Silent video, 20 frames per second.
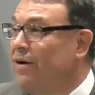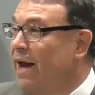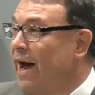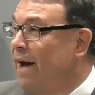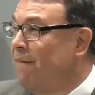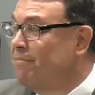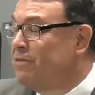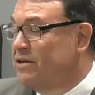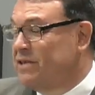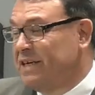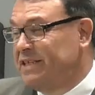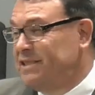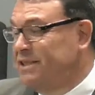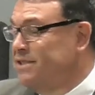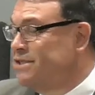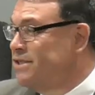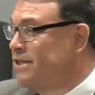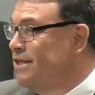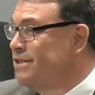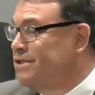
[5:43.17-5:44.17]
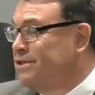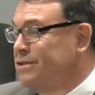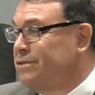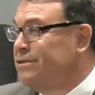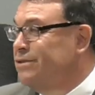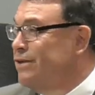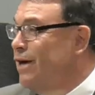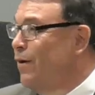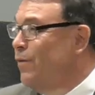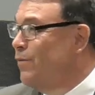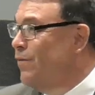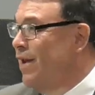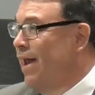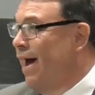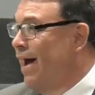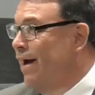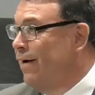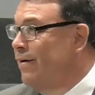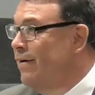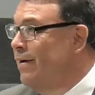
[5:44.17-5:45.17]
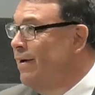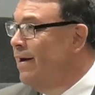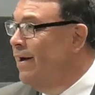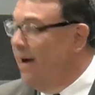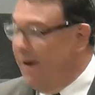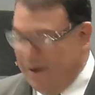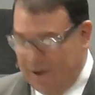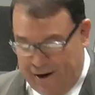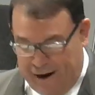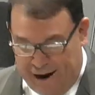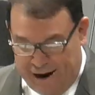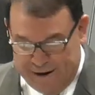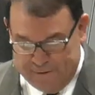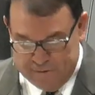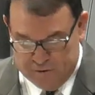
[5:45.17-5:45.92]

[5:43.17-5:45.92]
I'm 66 years old now, all right?